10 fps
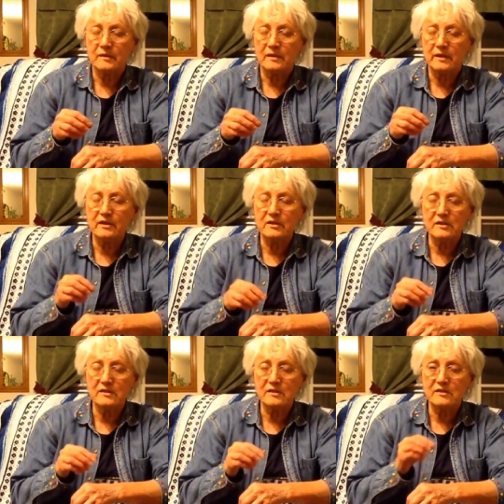
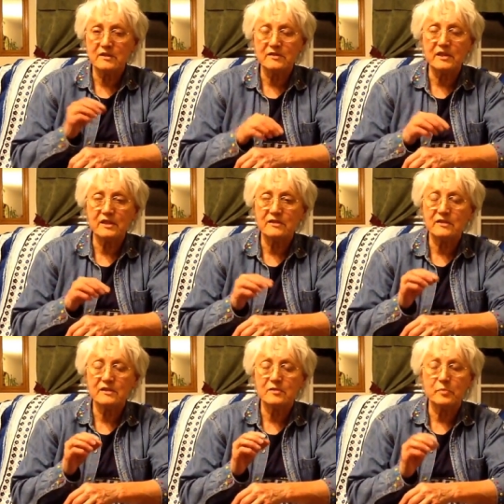illnesses,
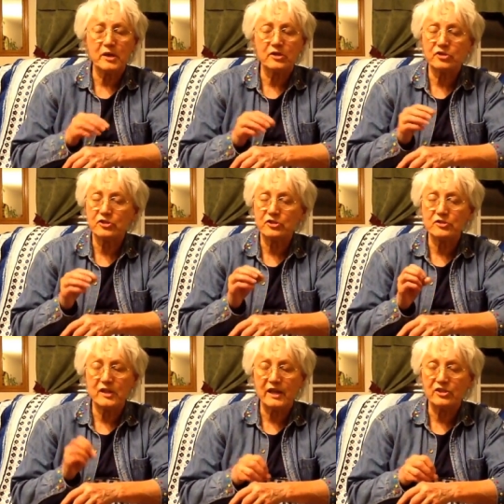diseases, punctures,
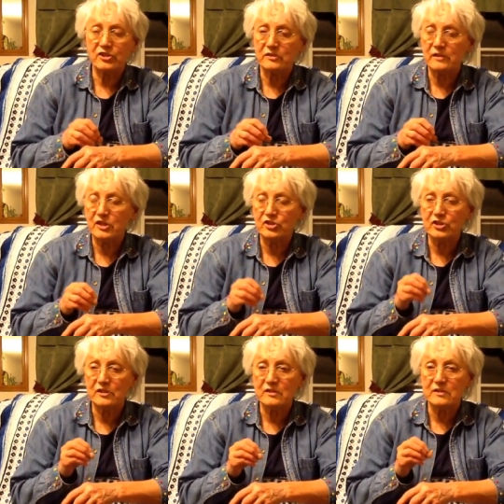
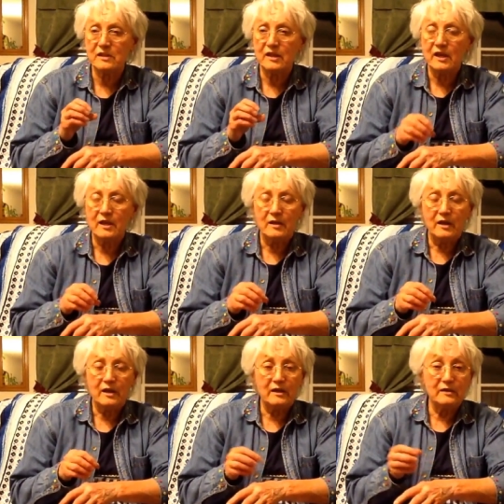lacerations.
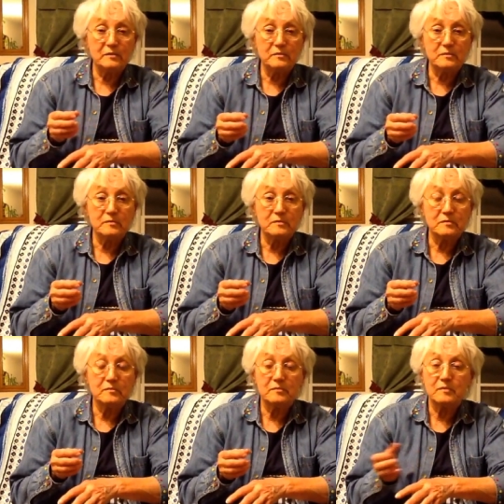Um,
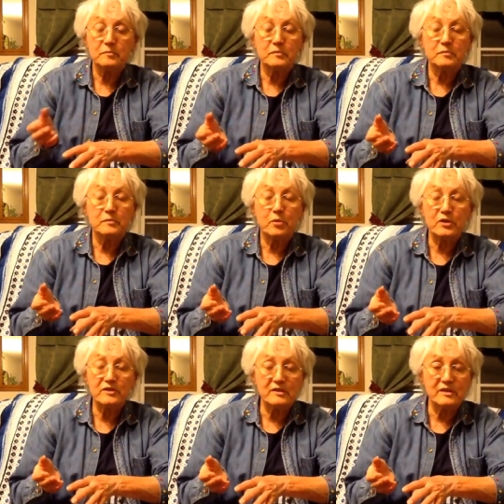
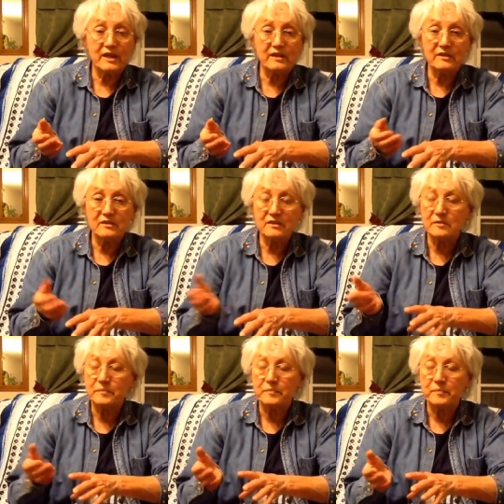poison nails
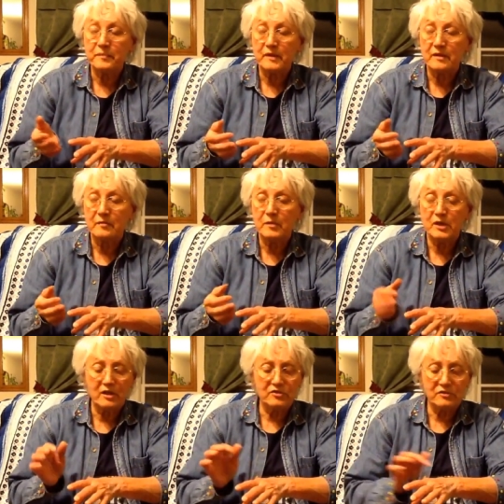
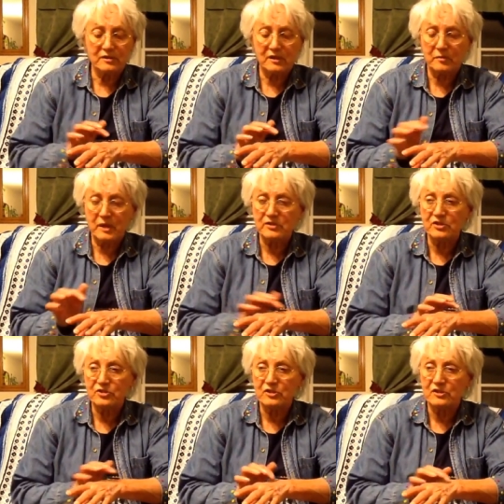because uh, my sister